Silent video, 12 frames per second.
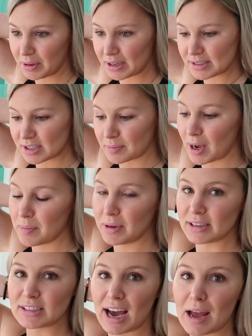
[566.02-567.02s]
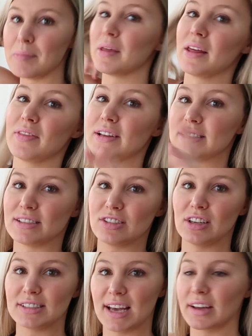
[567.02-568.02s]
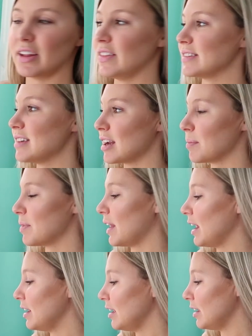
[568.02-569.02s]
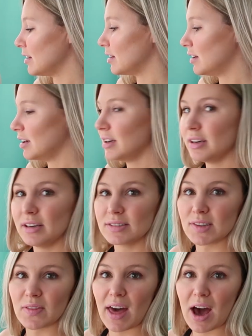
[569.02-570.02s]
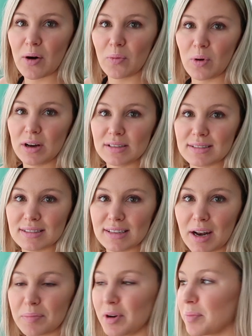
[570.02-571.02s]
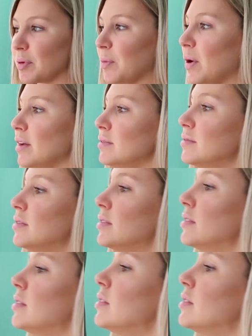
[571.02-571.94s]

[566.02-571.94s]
because there might be a time that this is exactly the setup that I need. So that was setup number 1.